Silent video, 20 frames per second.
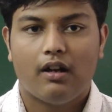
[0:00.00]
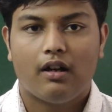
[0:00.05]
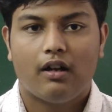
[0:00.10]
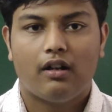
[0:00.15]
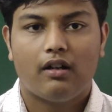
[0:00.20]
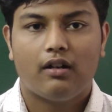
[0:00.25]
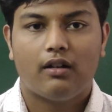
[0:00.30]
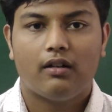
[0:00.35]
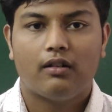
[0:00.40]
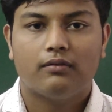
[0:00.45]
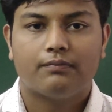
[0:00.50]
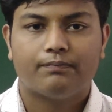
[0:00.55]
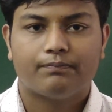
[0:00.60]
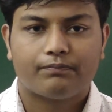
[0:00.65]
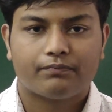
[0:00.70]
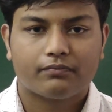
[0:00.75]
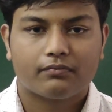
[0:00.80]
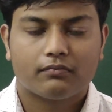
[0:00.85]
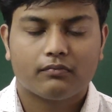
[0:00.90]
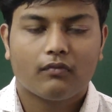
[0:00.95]

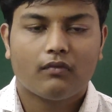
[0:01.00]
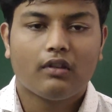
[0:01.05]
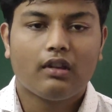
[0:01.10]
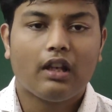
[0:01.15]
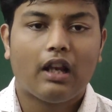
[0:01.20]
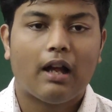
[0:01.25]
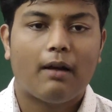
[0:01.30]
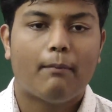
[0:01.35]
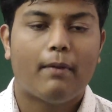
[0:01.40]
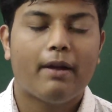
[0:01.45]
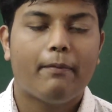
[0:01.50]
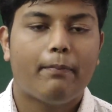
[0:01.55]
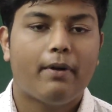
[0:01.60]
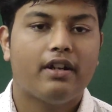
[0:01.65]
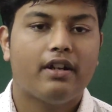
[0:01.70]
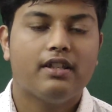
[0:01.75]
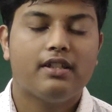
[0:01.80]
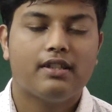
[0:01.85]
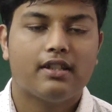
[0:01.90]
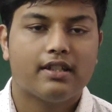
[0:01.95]
My
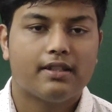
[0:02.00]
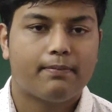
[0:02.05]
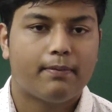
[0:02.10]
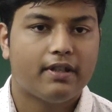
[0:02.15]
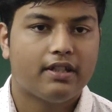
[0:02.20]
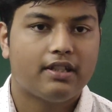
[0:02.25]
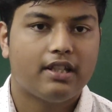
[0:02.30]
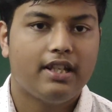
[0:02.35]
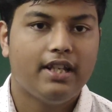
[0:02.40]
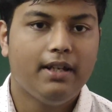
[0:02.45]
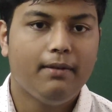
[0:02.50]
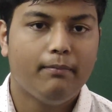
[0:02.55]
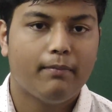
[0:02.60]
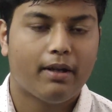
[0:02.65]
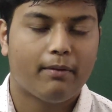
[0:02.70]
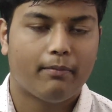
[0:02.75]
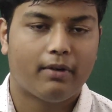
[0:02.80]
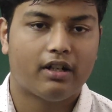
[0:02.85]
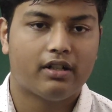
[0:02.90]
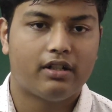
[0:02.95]
parents, especially
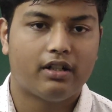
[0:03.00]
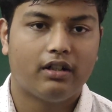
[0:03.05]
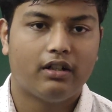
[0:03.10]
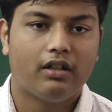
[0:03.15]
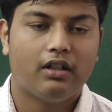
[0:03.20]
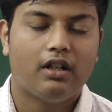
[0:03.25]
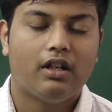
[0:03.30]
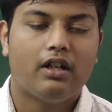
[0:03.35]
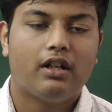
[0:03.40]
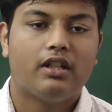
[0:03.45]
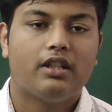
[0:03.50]
my mother,